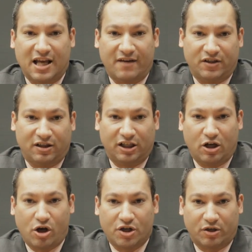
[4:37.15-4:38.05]
laughingly
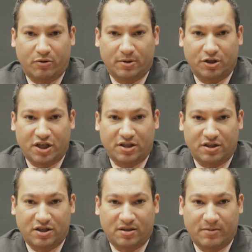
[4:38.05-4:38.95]
calls the criminal
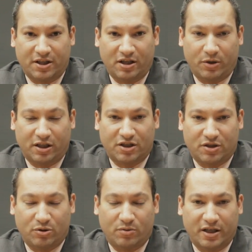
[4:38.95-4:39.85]
justice system, I think we can
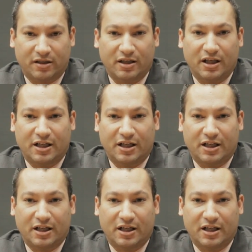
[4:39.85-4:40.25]
assume that